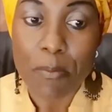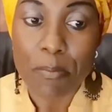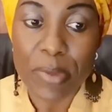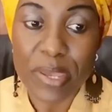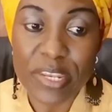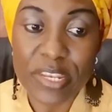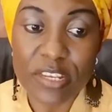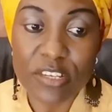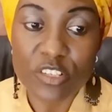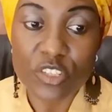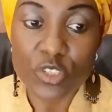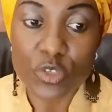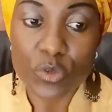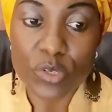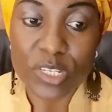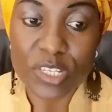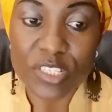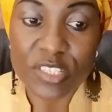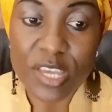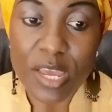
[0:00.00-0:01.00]
Many
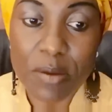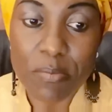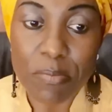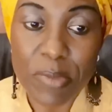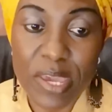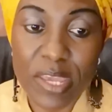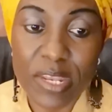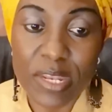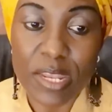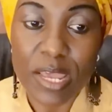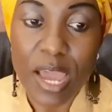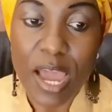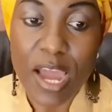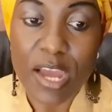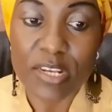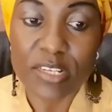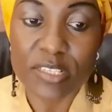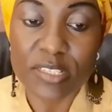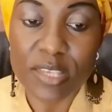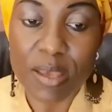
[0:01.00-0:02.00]
Tunisian men
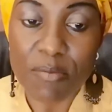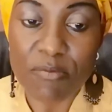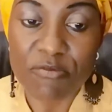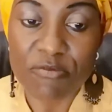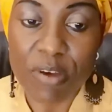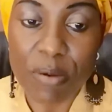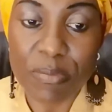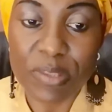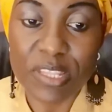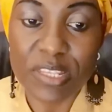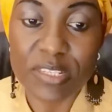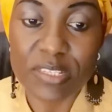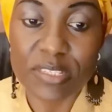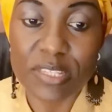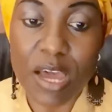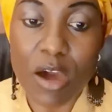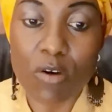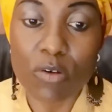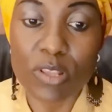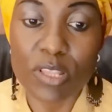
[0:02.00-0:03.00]
and some families
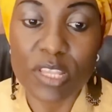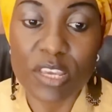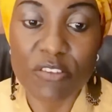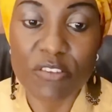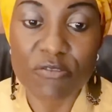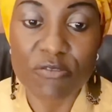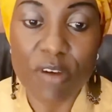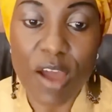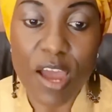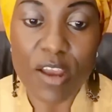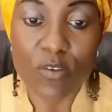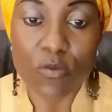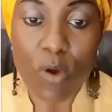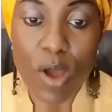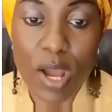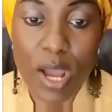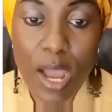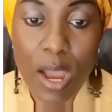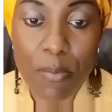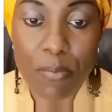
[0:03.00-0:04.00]
now live and
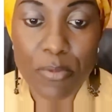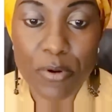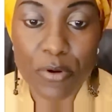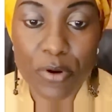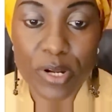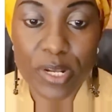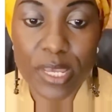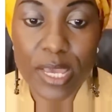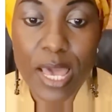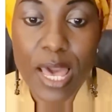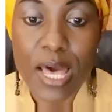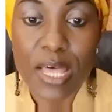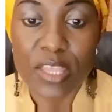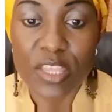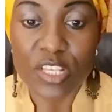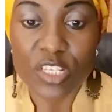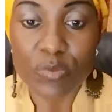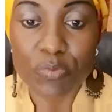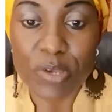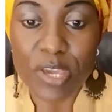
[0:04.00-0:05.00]
work abroad.
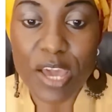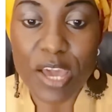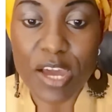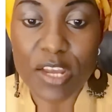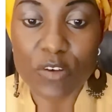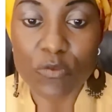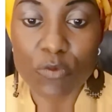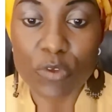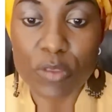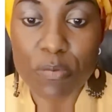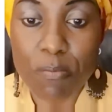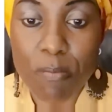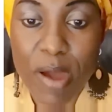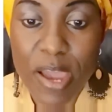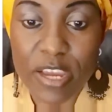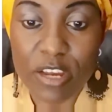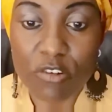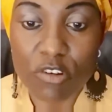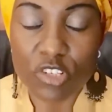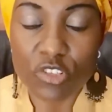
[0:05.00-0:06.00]
This began with
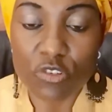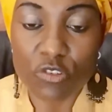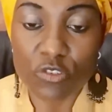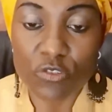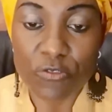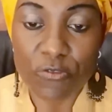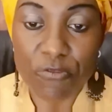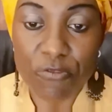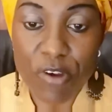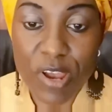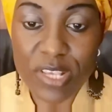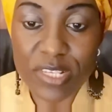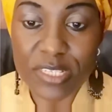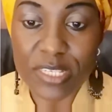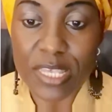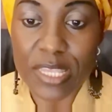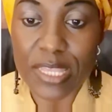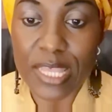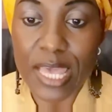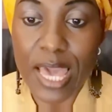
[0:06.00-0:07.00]
migration to
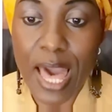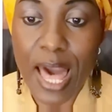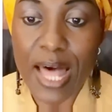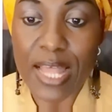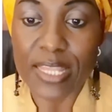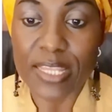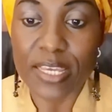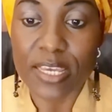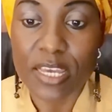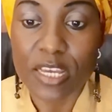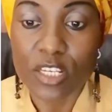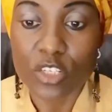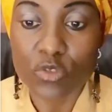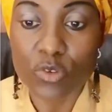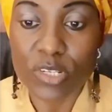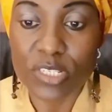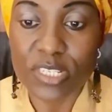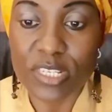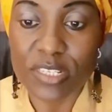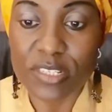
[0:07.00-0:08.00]
France in the early
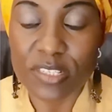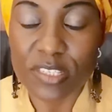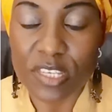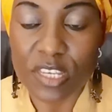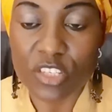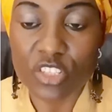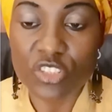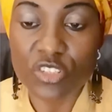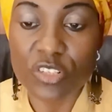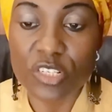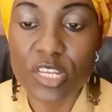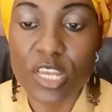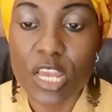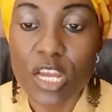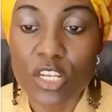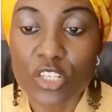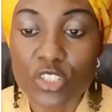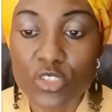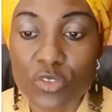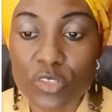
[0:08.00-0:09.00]
20th century
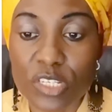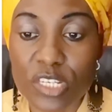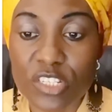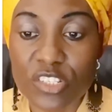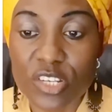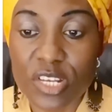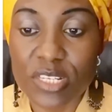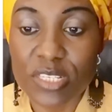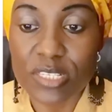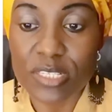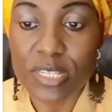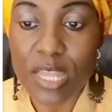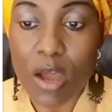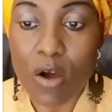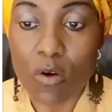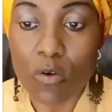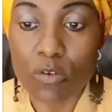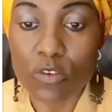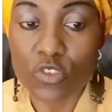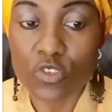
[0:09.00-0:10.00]
Tunisians
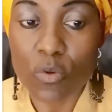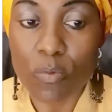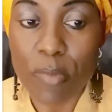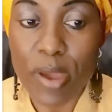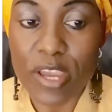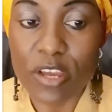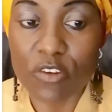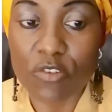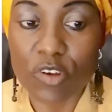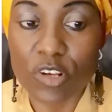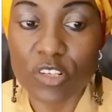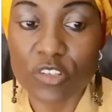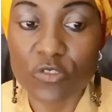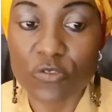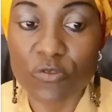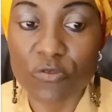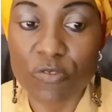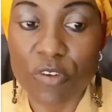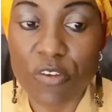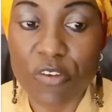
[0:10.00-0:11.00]
now also migrate
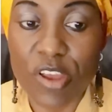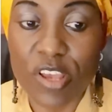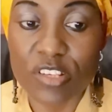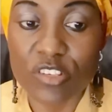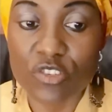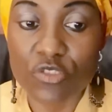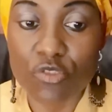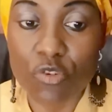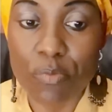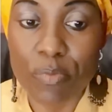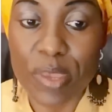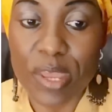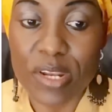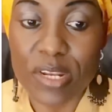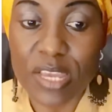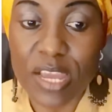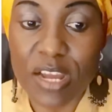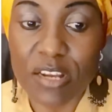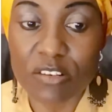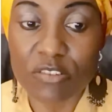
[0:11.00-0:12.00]
to various
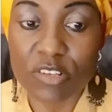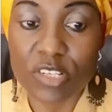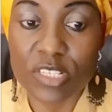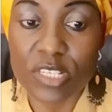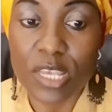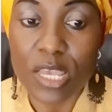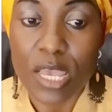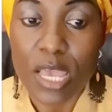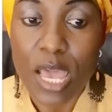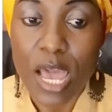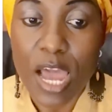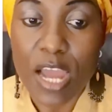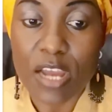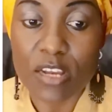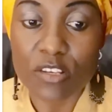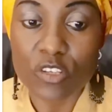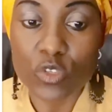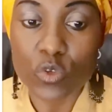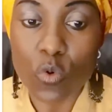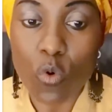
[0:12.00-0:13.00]
European countries
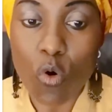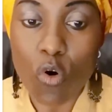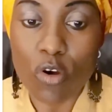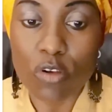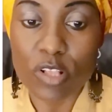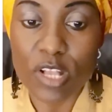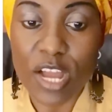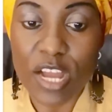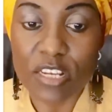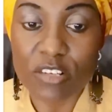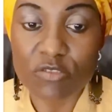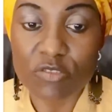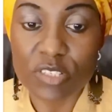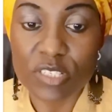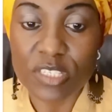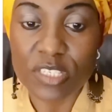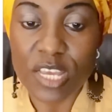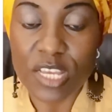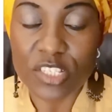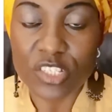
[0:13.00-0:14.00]
and to oil
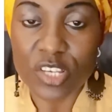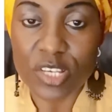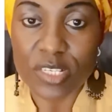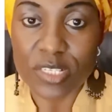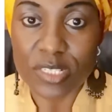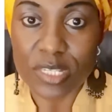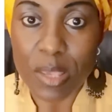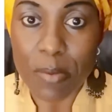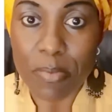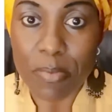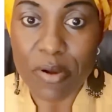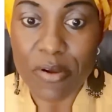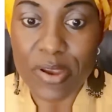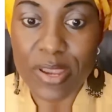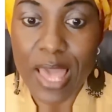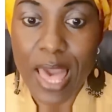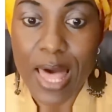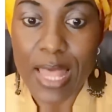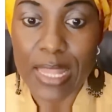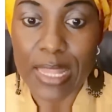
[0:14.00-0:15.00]
countries such as
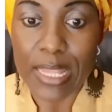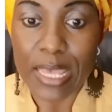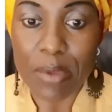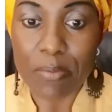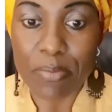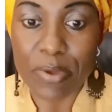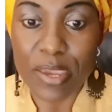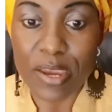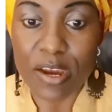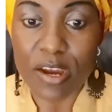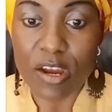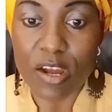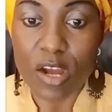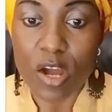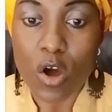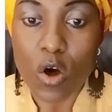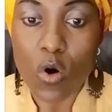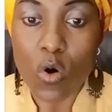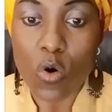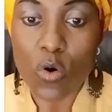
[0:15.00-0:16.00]
neighboring Libya
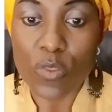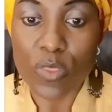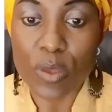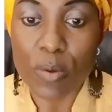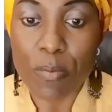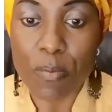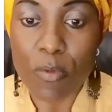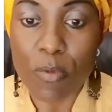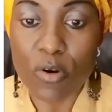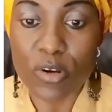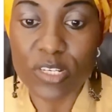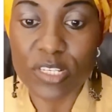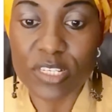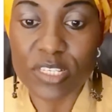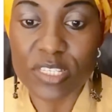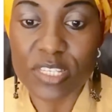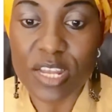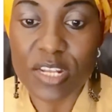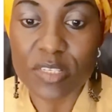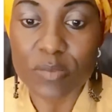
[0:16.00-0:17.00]
or the more
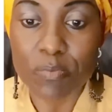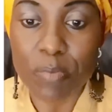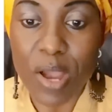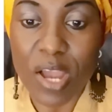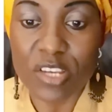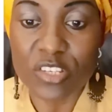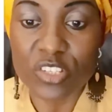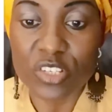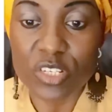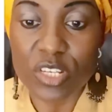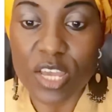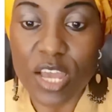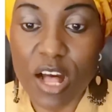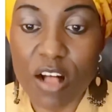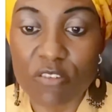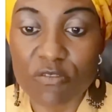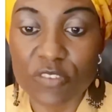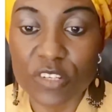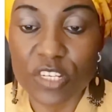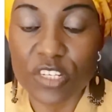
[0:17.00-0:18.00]
distant Persian
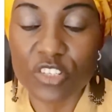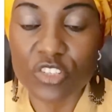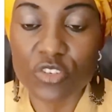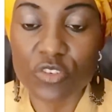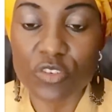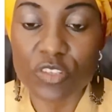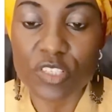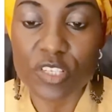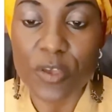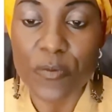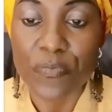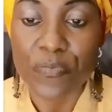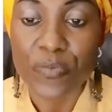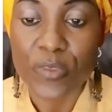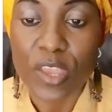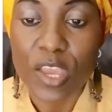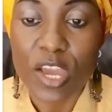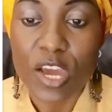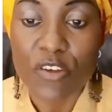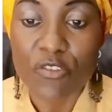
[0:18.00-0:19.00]
Gulf nations.
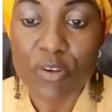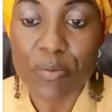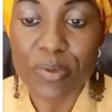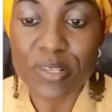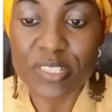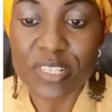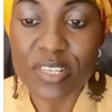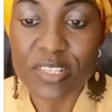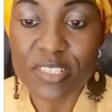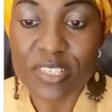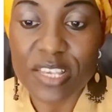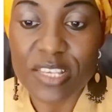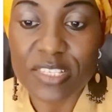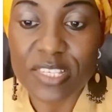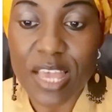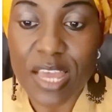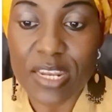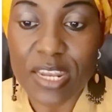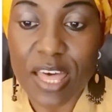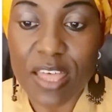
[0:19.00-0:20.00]

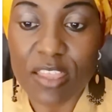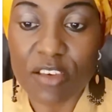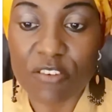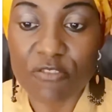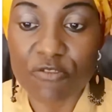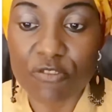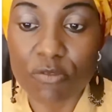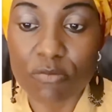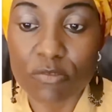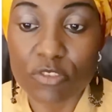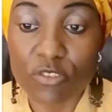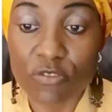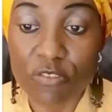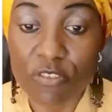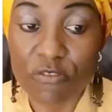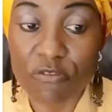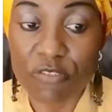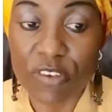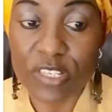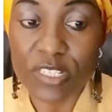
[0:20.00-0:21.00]
Remittances and other forms of
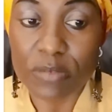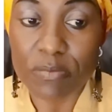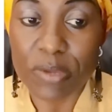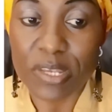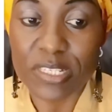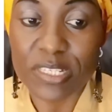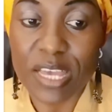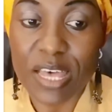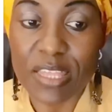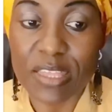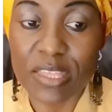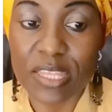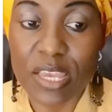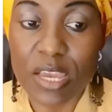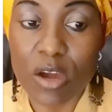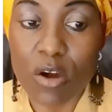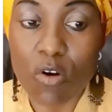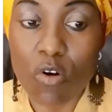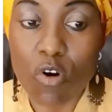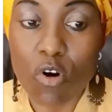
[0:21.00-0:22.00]
investment at
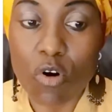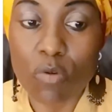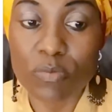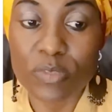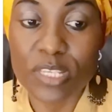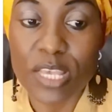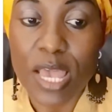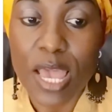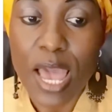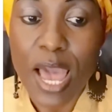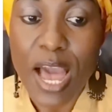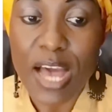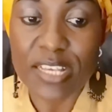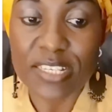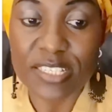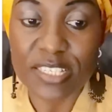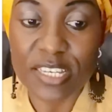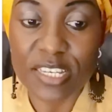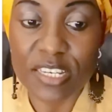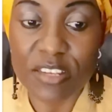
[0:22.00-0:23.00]
their homes are
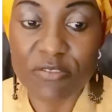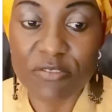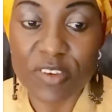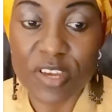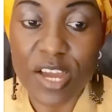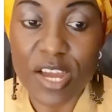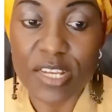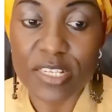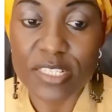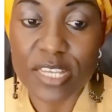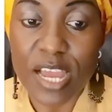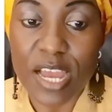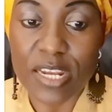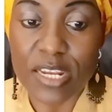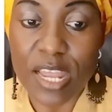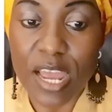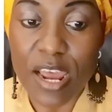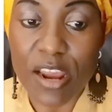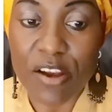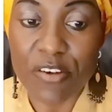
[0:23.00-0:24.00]
significant
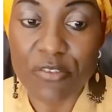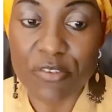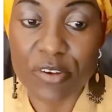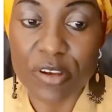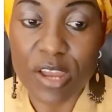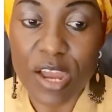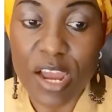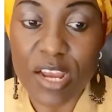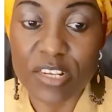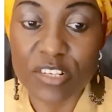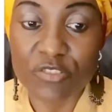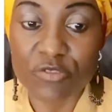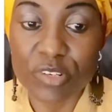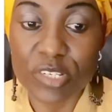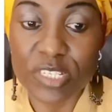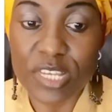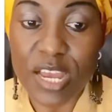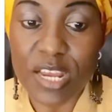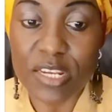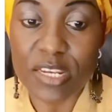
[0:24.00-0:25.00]
and, are re- and
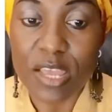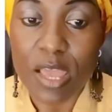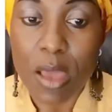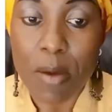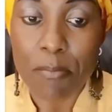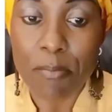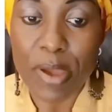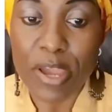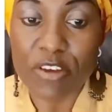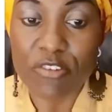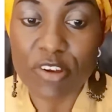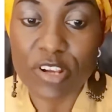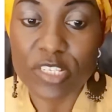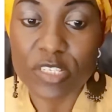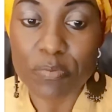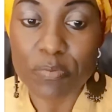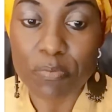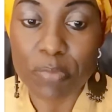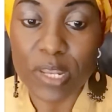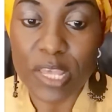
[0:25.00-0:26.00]
returned
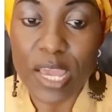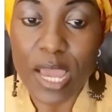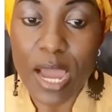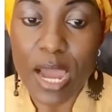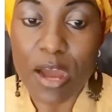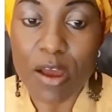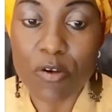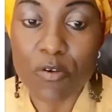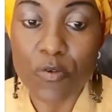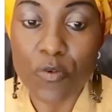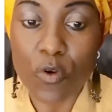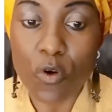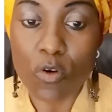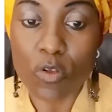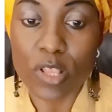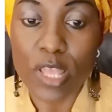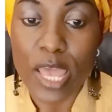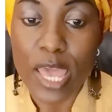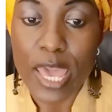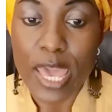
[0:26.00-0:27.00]
migrants play a
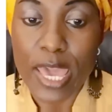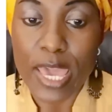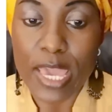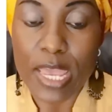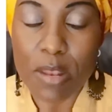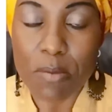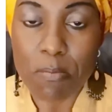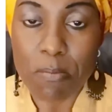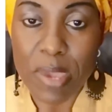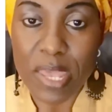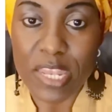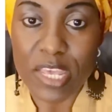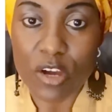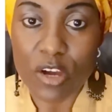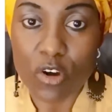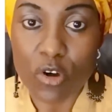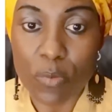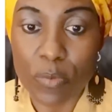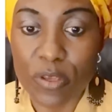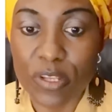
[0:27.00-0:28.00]
role in many
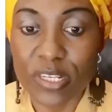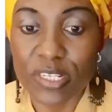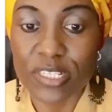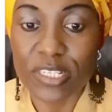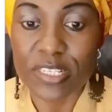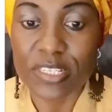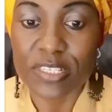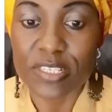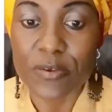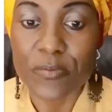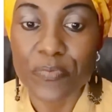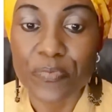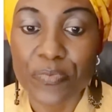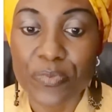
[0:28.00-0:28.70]
communities.